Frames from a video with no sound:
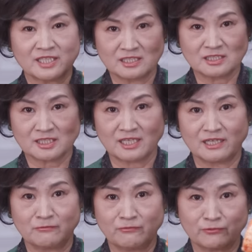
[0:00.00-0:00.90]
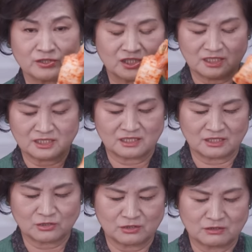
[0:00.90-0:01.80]
takes time for
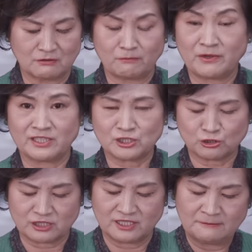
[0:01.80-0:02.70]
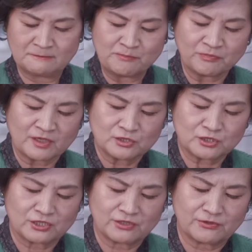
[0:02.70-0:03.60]
seasoning to penetrate.
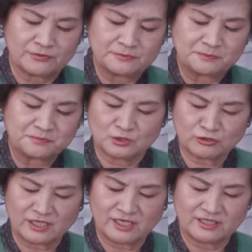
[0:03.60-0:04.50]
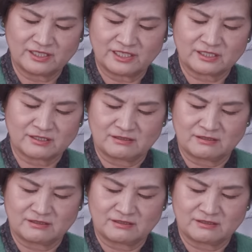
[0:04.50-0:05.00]
So try like